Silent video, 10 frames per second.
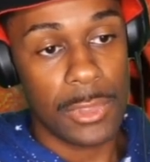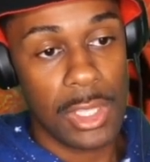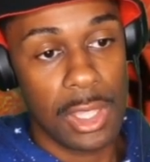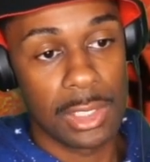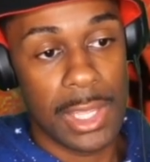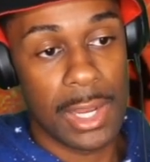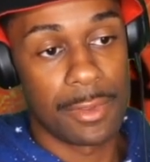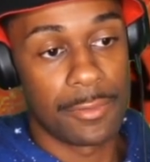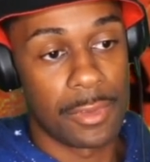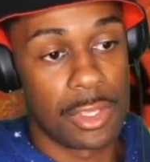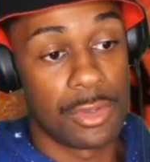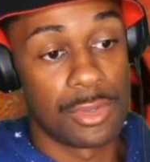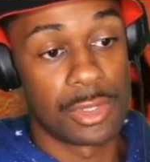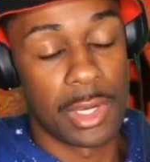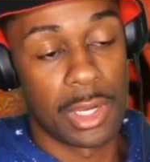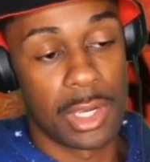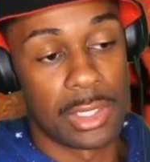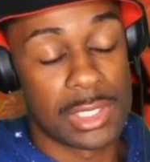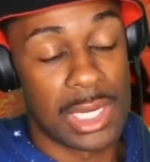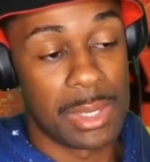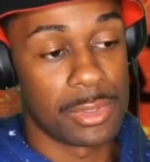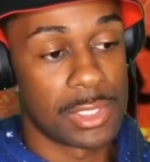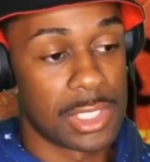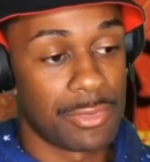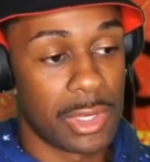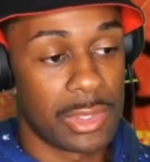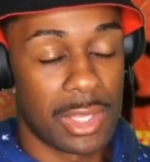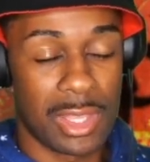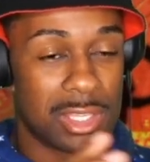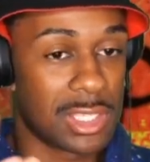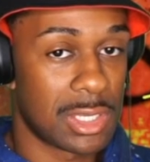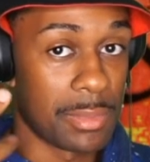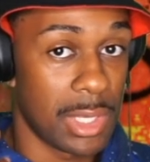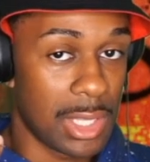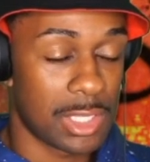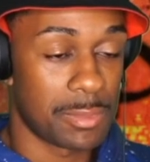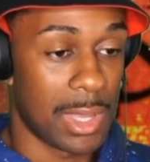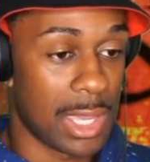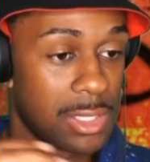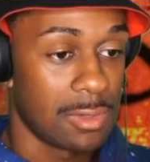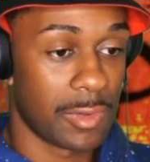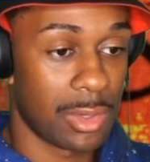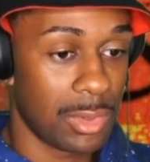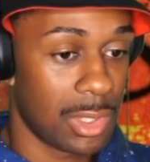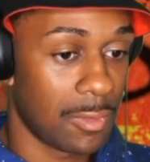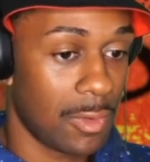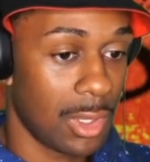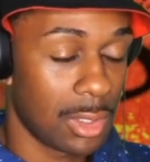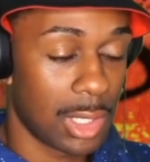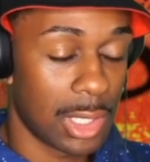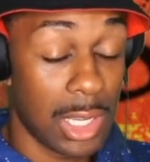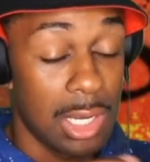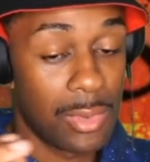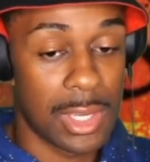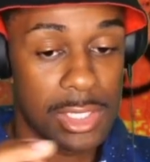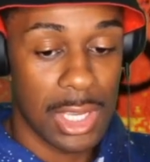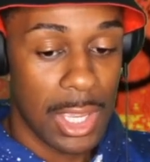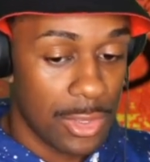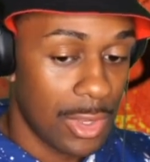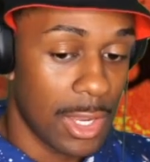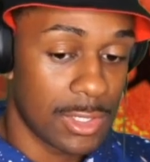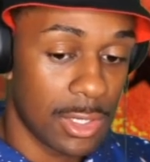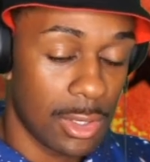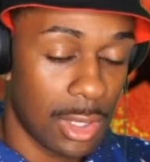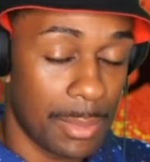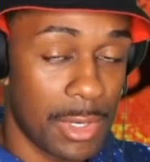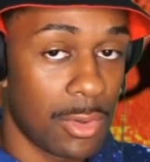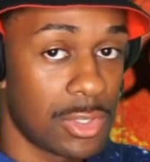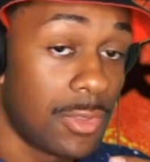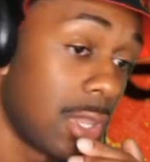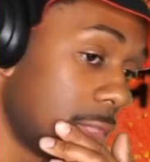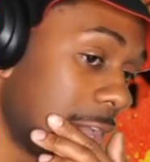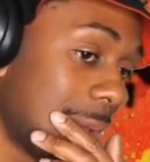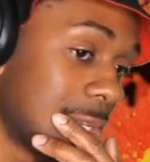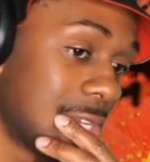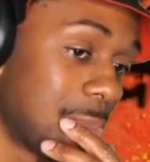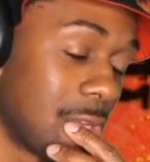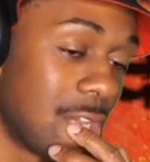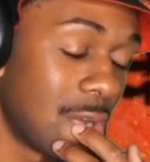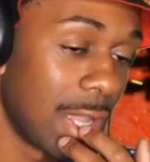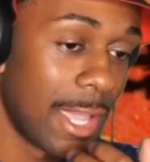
a lot of huge American staples and stuff like that. That's, to me, that's massive. Like, what the fuck? Like, anyways, you guys know, let me know what you think in the comments down below.